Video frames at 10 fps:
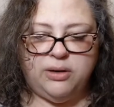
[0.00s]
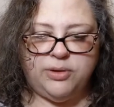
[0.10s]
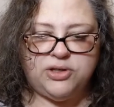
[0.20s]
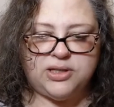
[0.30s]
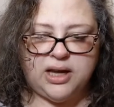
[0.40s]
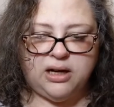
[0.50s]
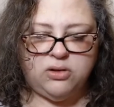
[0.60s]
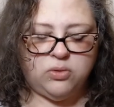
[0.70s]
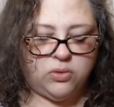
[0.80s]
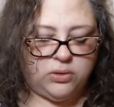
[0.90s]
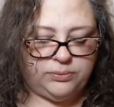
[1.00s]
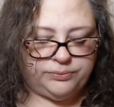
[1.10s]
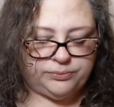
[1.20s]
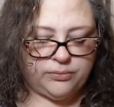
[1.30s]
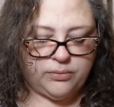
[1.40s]
which is kind of cool.
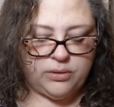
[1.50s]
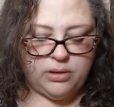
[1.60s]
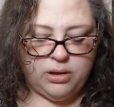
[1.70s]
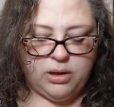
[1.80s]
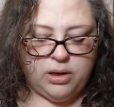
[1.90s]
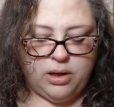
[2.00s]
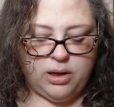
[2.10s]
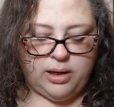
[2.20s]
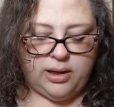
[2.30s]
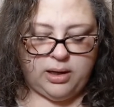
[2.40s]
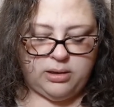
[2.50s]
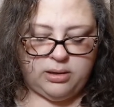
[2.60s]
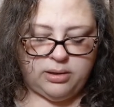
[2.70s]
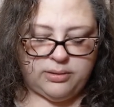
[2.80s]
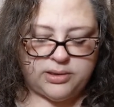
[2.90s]
And
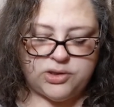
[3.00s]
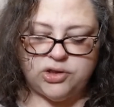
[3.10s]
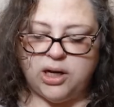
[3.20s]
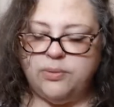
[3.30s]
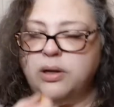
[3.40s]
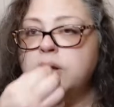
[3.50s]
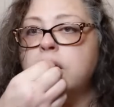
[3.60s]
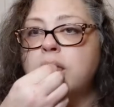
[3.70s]
let's try one.